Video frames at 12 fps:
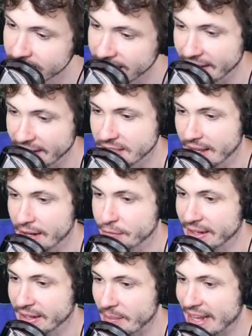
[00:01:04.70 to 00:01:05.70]
Yeah, there's a lot of
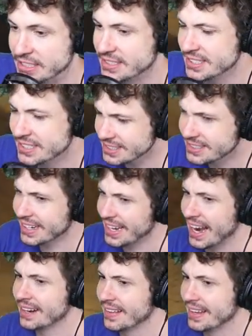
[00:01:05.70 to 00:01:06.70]
freaking matches. This is like
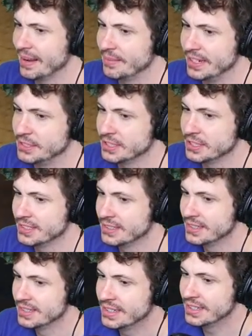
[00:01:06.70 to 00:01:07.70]
kind of like Amnesia.
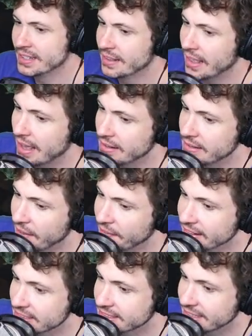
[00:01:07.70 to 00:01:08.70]
Uh,
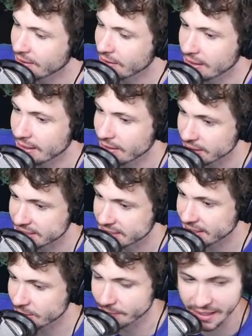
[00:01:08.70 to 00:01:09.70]
nothing has killed has
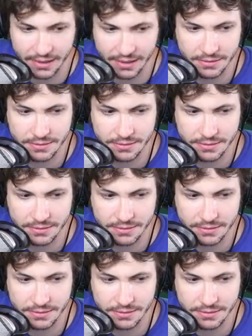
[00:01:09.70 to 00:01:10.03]
killed me